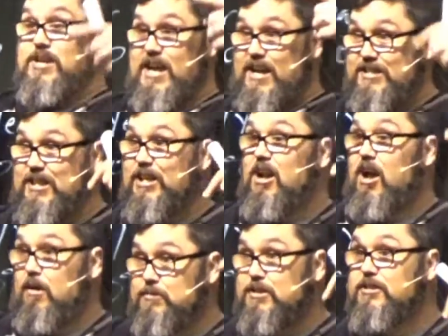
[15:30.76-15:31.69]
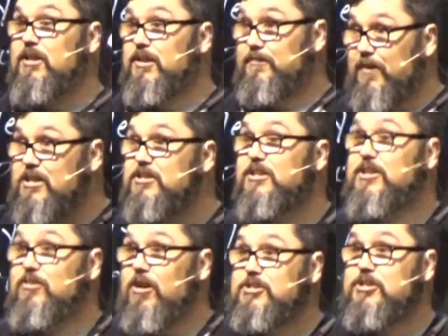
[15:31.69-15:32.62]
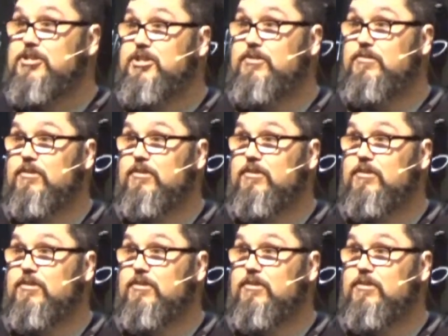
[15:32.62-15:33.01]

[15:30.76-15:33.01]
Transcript: debt as it comes until it eventually crushes you.